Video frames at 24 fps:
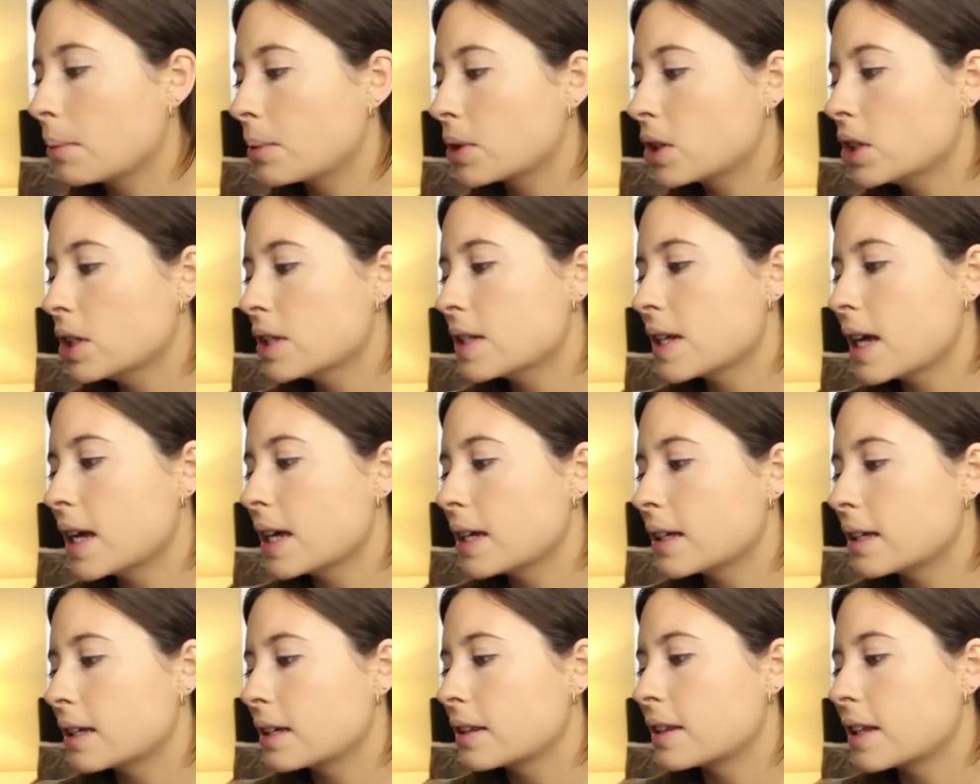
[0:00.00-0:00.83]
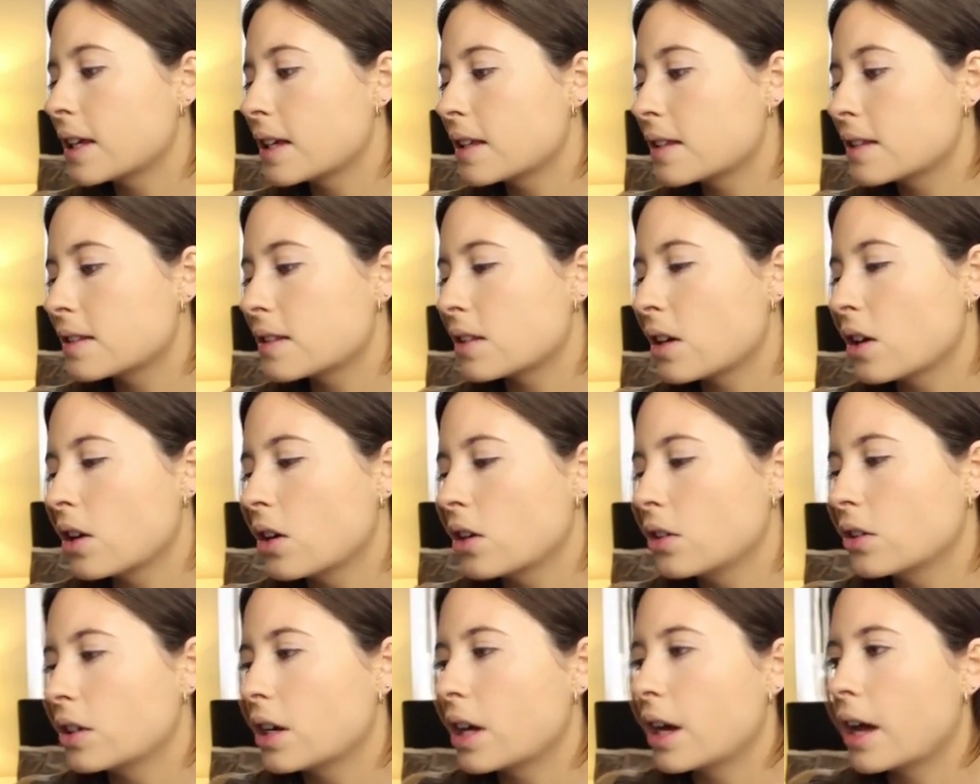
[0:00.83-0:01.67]
I'm going to take this
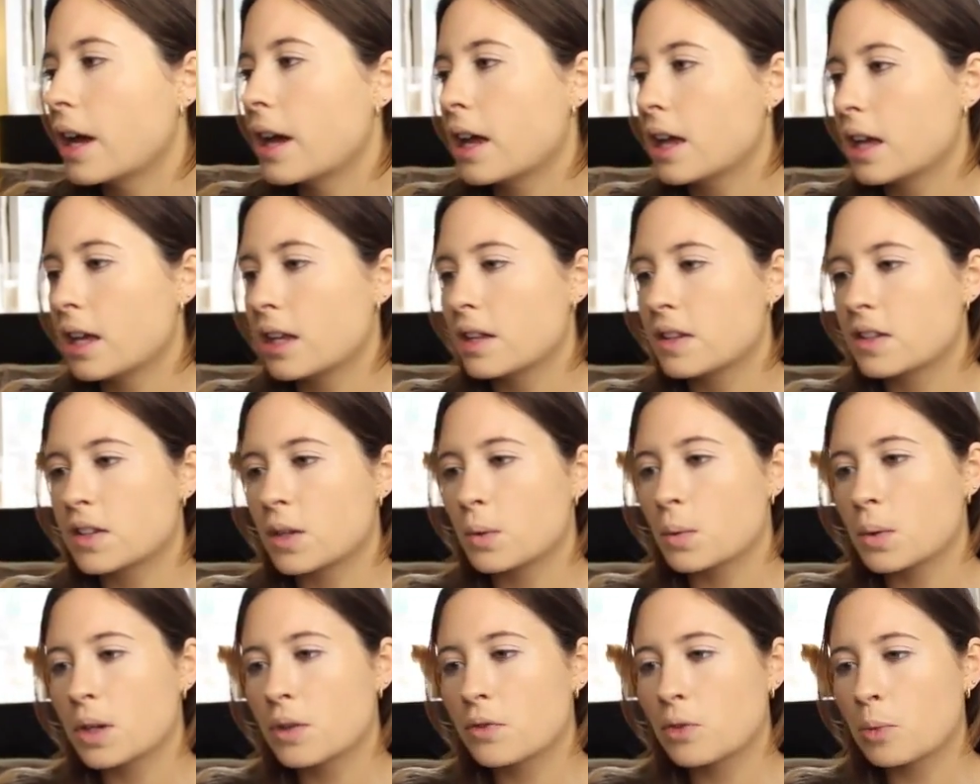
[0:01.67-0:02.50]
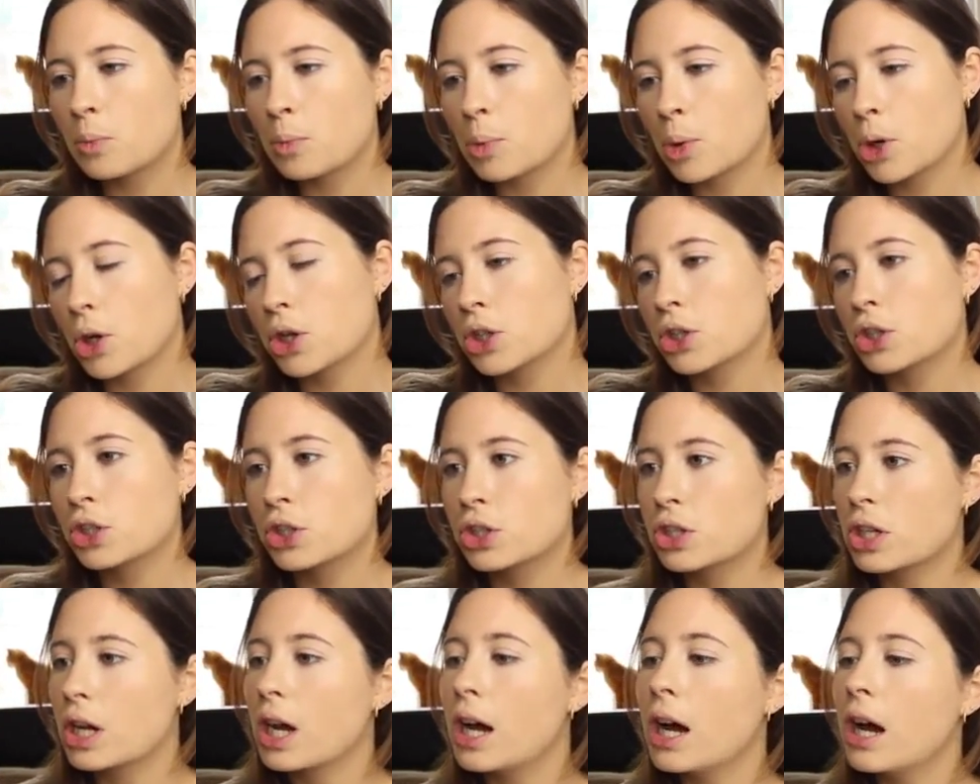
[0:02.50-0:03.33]
on a Zoeva
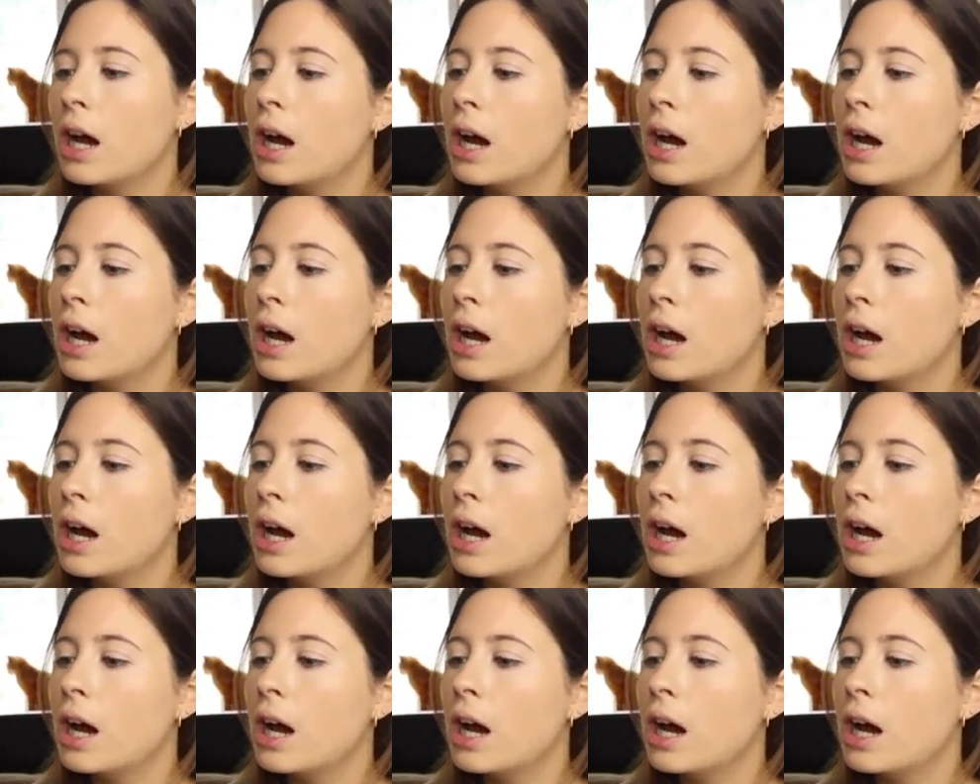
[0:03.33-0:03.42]
brush.